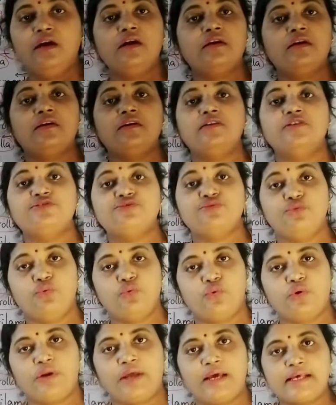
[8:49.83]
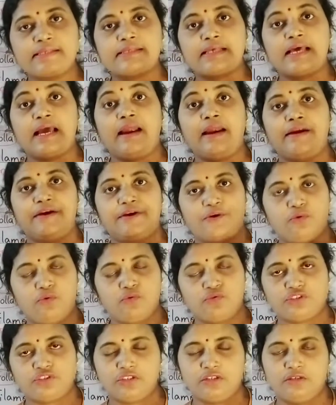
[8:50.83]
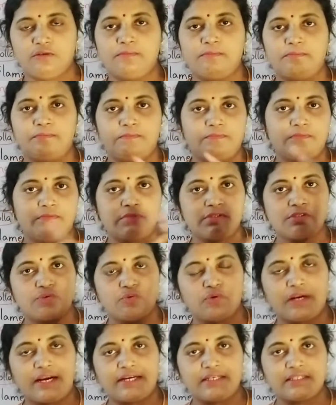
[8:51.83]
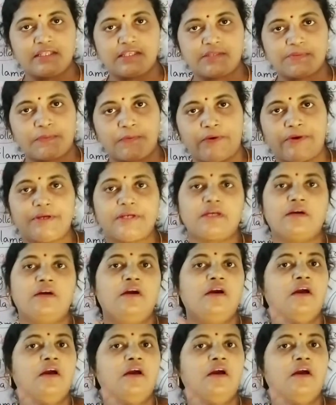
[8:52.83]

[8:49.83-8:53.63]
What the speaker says: is known as androecium. So write this point.